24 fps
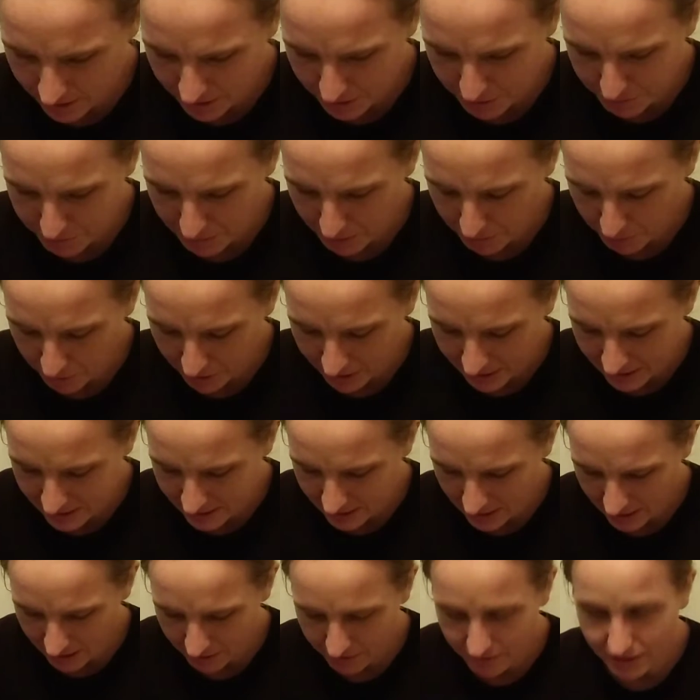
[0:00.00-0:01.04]
memories.
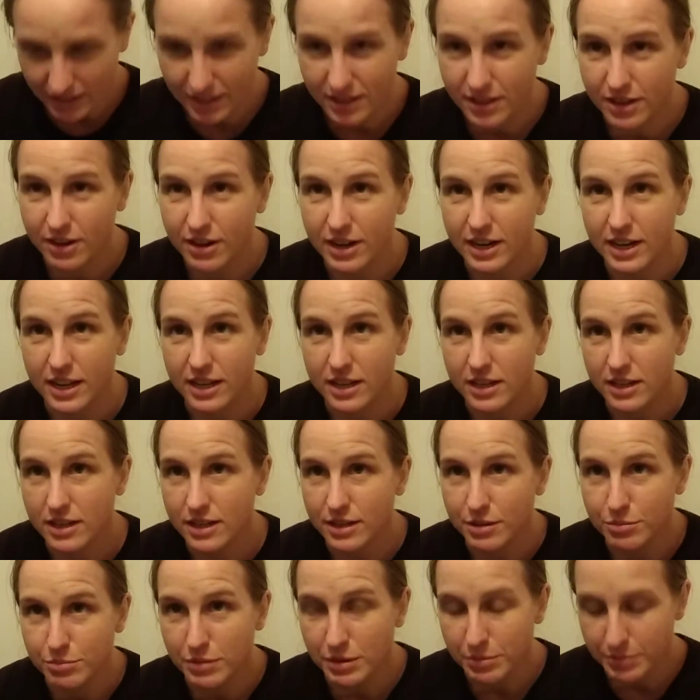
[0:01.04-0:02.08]
I don't think they're any
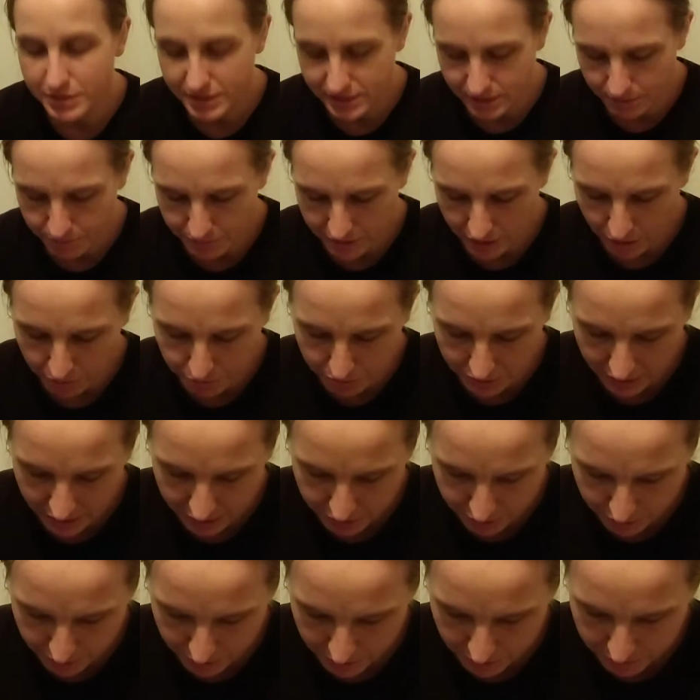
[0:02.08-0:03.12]
good. Maybe someday I'll play
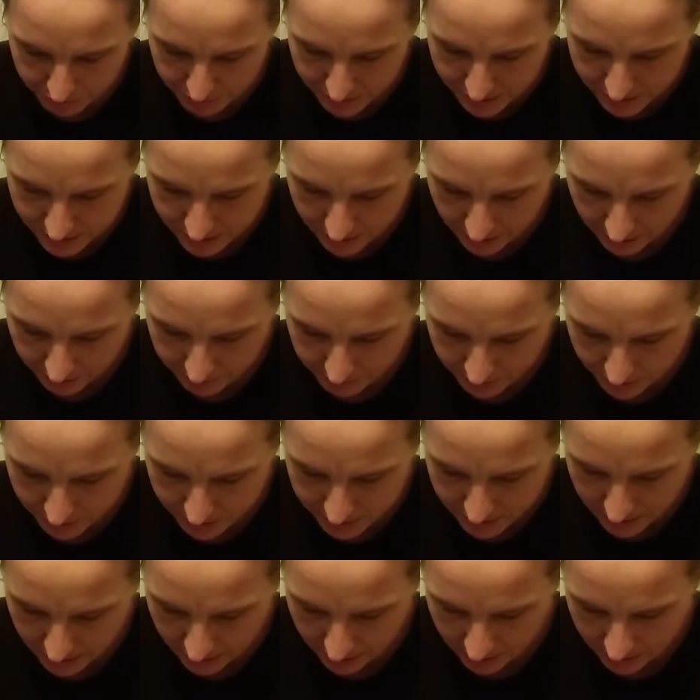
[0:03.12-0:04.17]
through them and see if
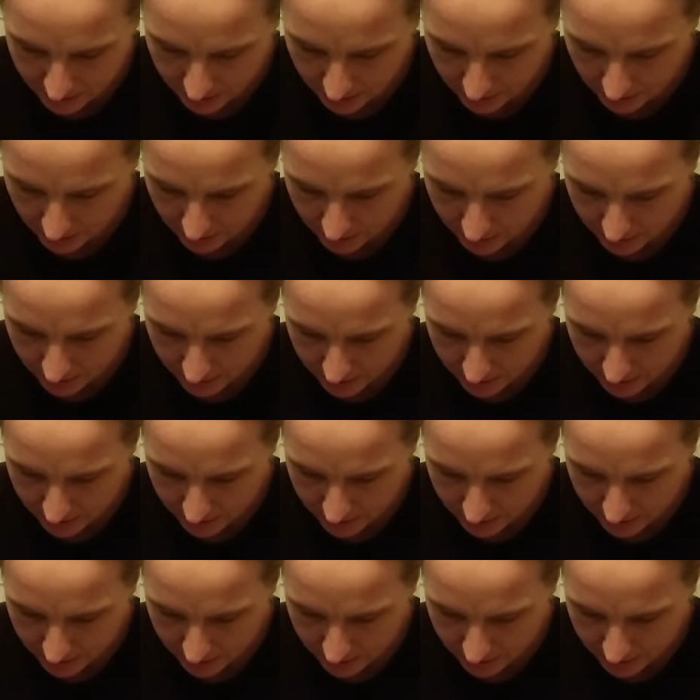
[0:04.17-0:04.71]
there's anything,